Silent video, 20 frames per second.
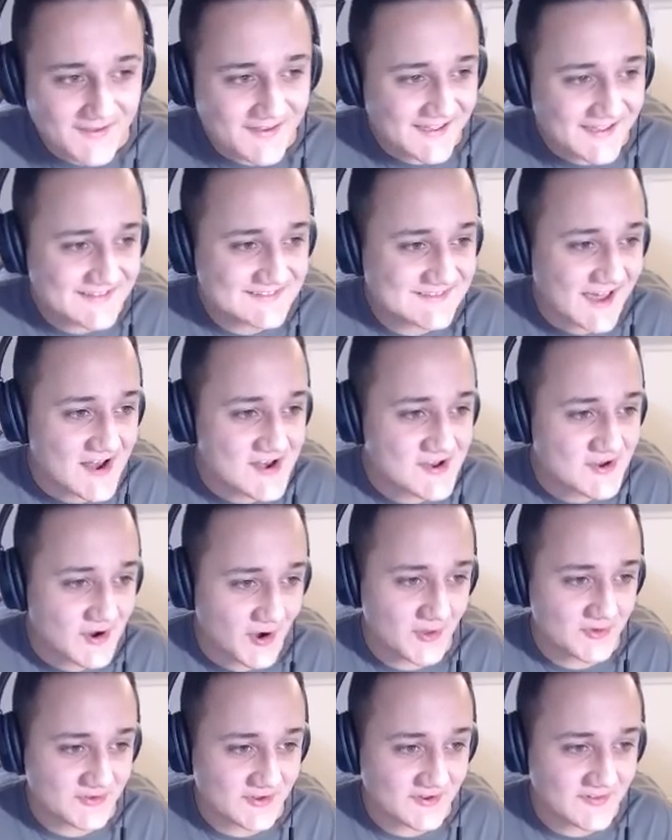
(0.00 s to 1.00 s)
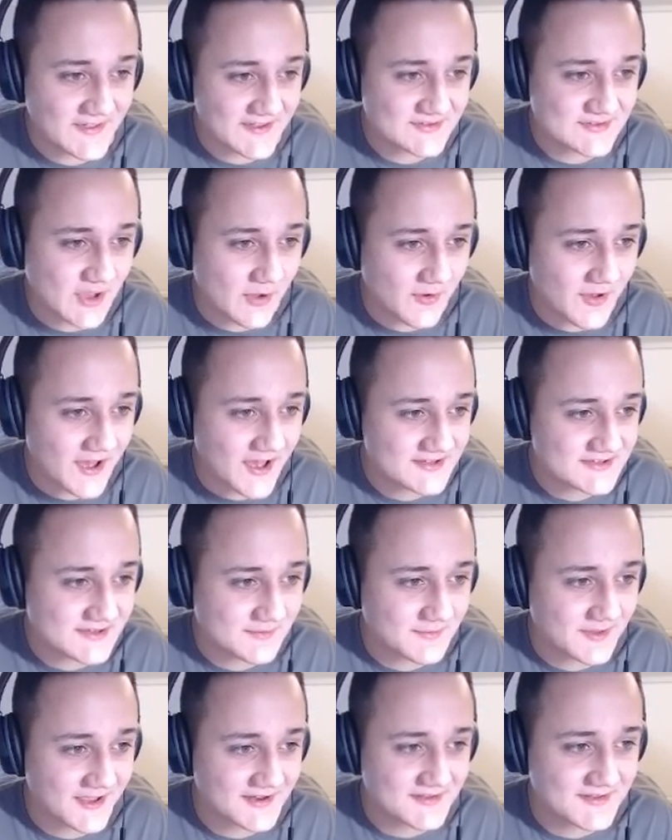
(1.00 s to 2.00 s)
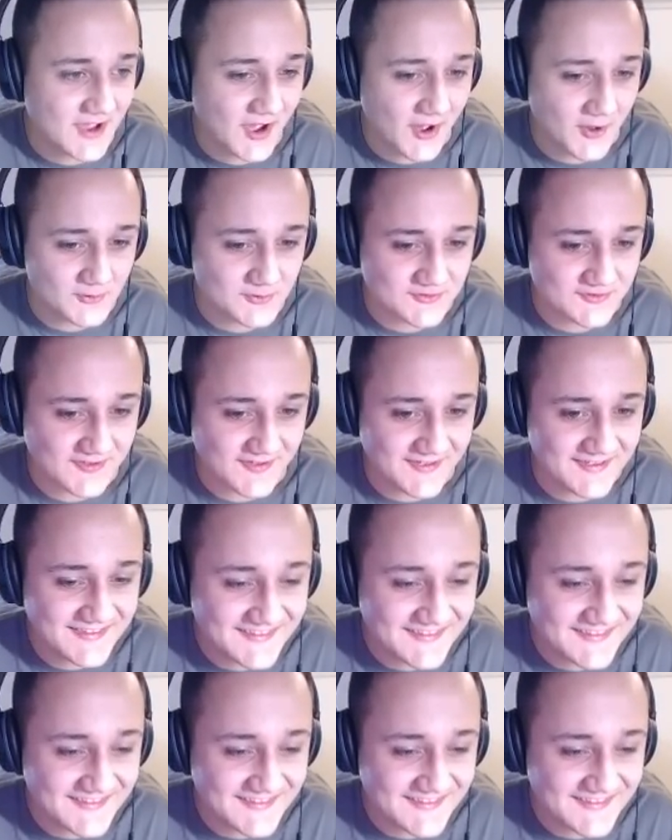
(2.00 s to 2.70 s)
He said girls are like so awesome, like toast.